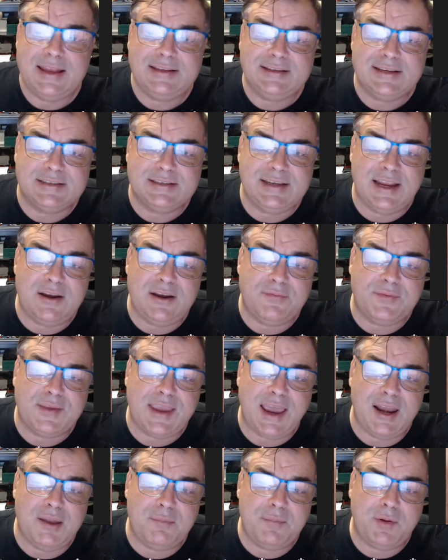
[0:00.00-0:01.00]
a Zenith
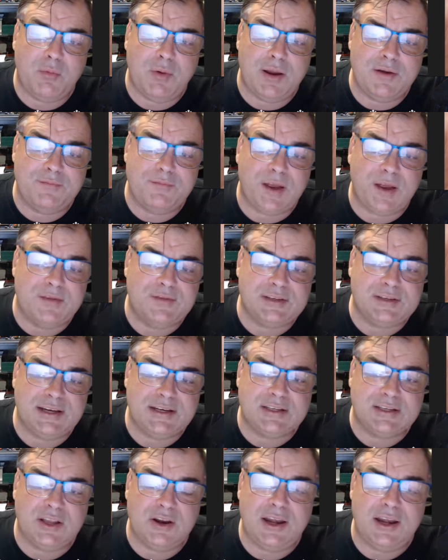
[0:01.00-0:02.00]
caliber
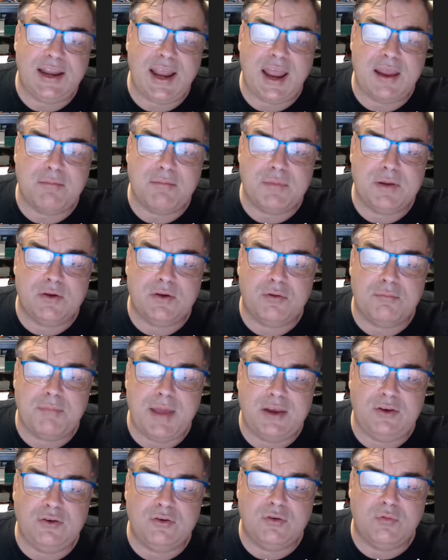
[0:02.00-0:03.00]
156, 38 mil,
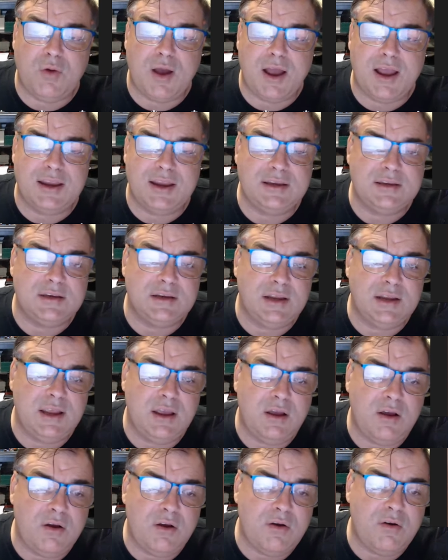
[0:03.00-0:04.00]
manual wind.
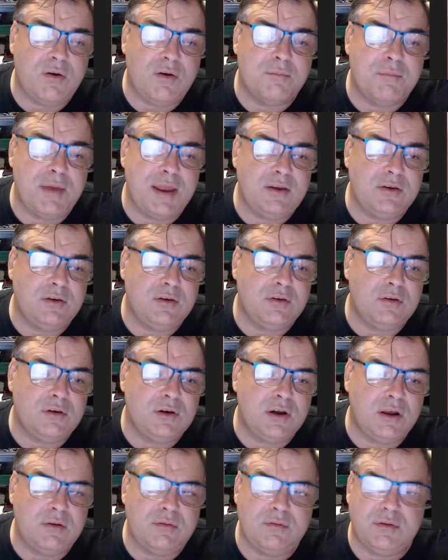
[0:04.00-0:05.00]
We've got
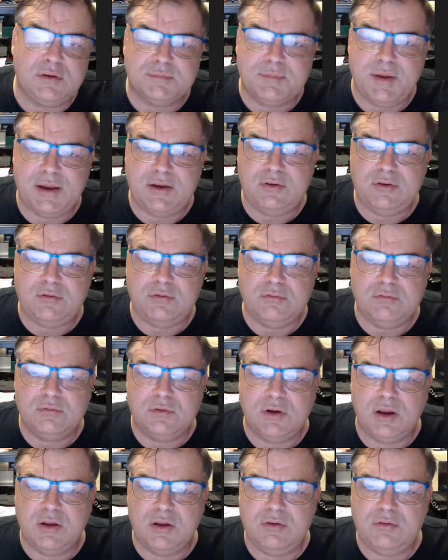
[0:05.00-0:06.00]
the
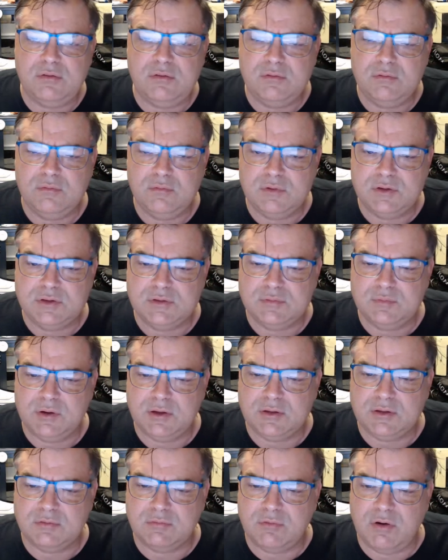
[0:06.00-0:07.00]

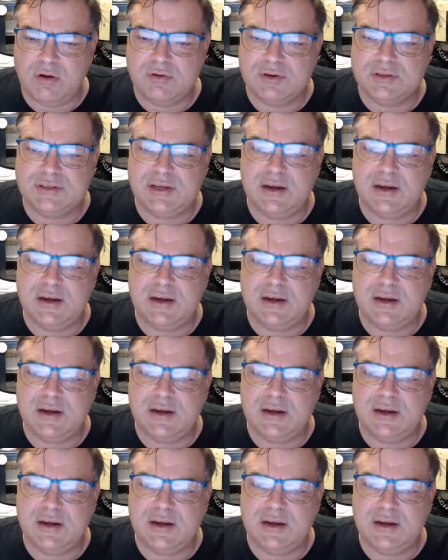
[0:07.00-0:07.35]
wrong